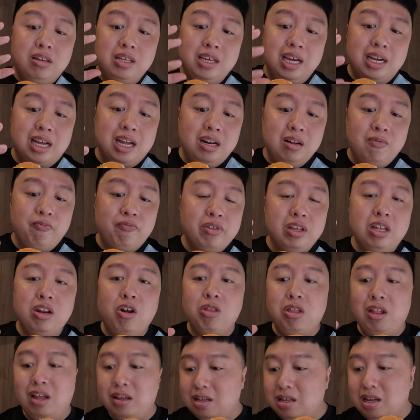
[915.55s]
Chicken, you
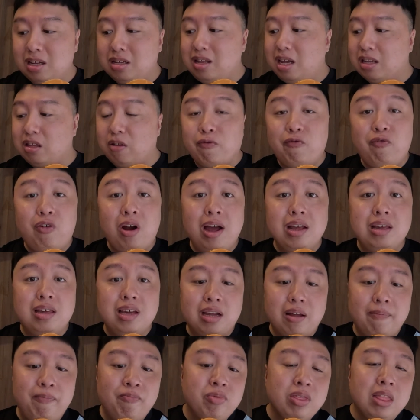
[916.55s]
know, just like the fried
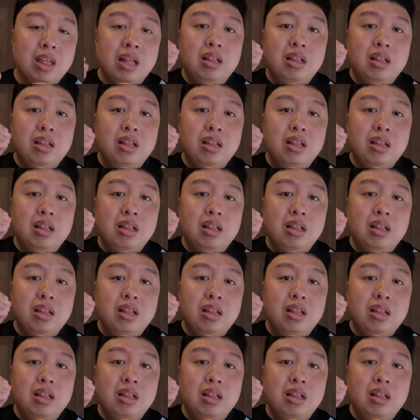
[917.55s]
chicken,